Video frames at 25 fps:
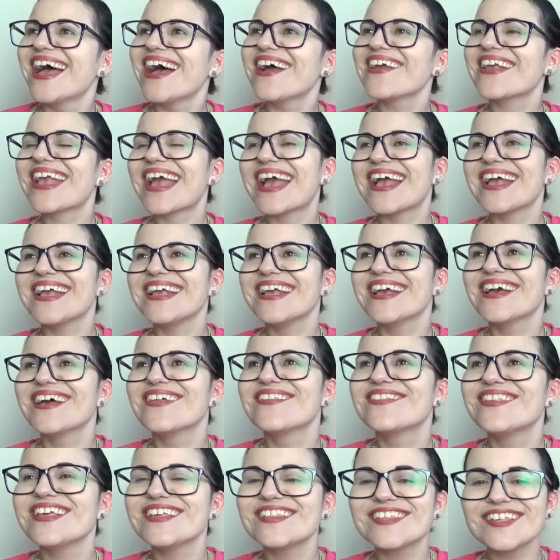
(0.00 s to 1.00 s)
Okay,
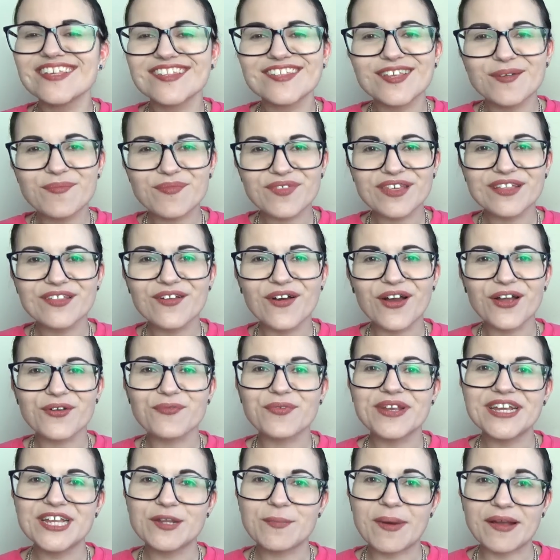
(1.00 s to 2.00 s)
this is something that I
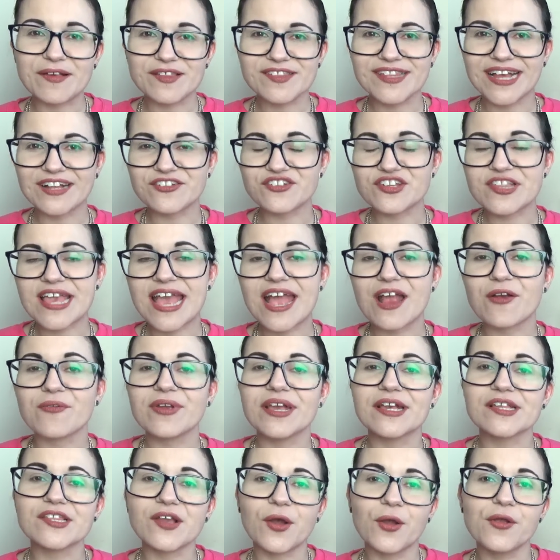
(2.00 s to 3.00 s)
read about
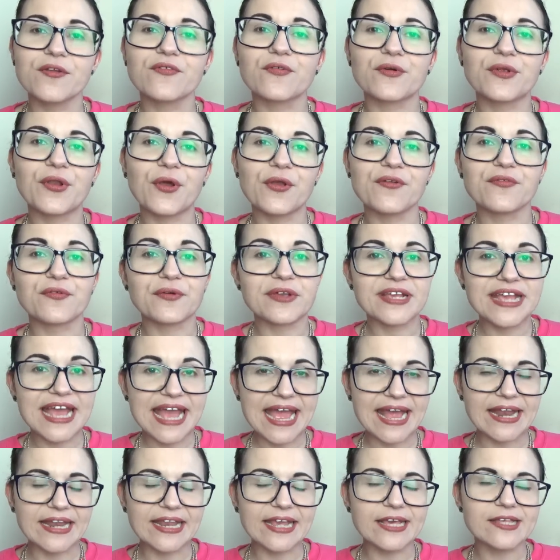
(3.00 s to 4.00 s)
Sagittarius over and over
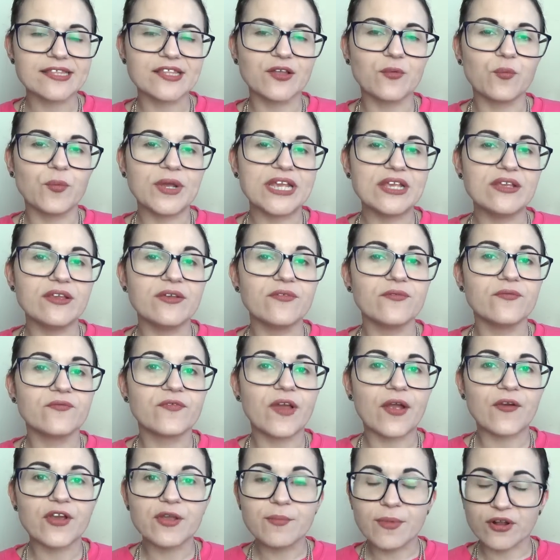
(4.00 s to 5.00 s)
again, is that we
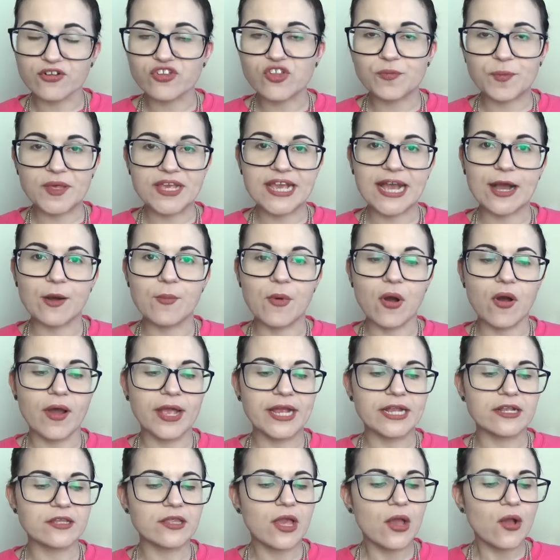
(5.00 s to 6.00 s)
very much speak our
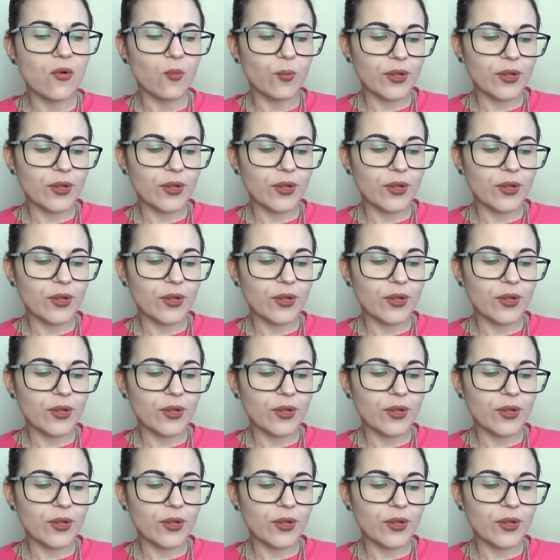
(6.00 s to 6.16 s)
mind.